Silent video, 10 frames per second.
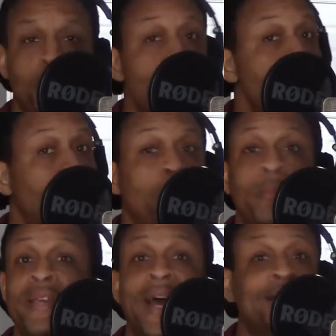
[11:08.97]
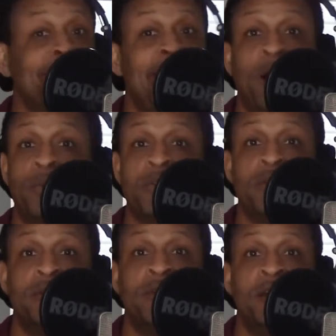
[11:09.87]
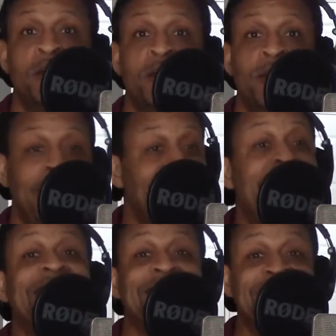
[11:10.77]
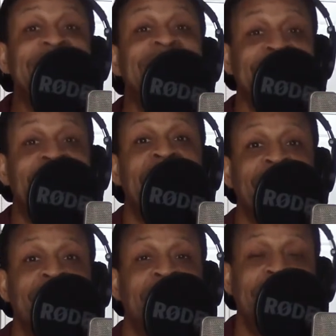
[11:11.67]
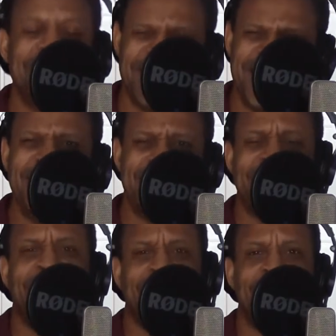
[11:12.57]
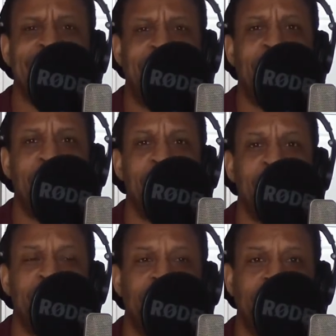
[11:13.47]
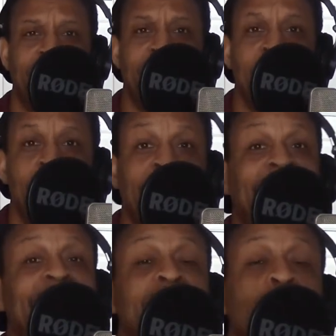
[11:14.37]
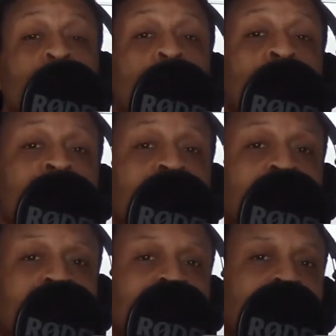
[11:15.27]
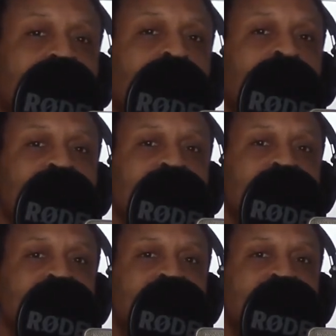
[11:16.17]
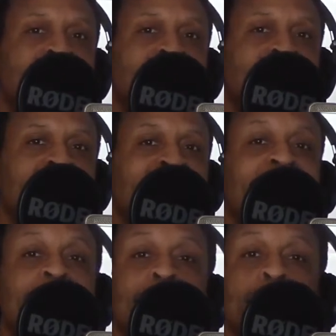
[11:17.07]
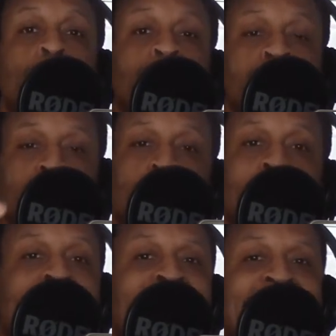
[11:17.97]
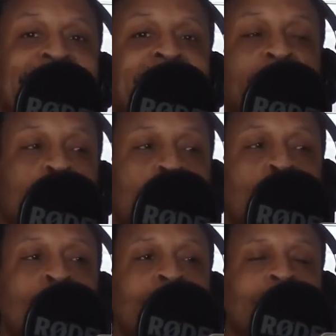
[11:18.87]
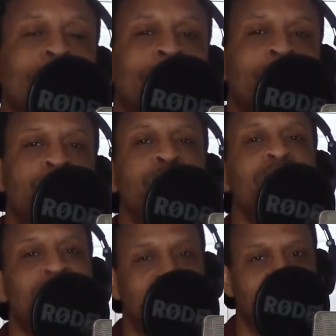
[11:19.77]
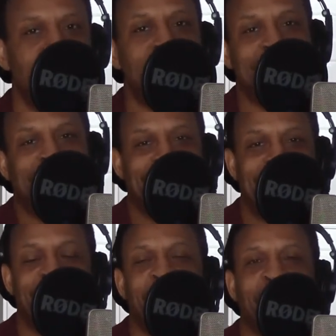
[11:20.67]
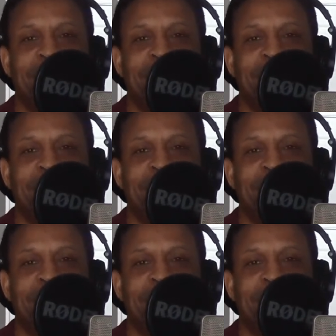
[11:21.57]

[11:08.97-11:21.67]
put me out the house. I needed that. I needed that at that time, right? But I learned something in that process. And even though she told me I had to go, she still was looking after me,